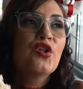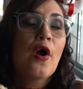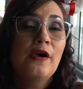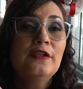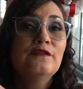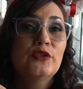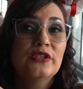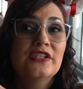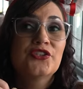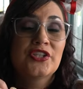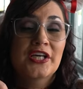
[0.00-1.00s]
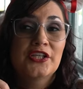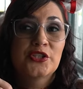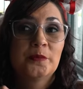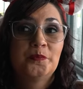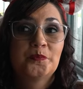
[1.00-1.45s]
The olive oil is
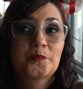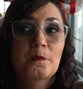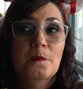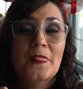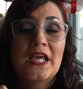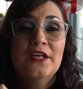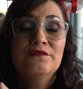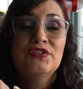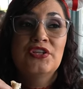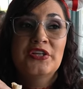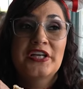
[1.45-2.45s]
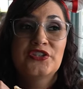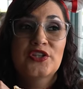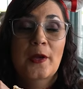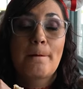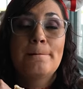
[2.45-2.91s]
nice. It gives it a
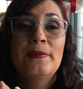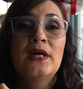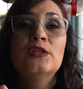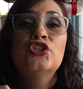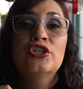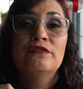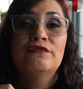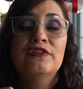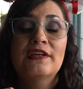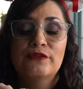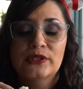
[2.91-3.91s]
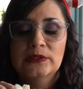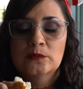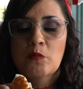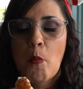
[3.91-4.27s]
nice, like, pungent flavor.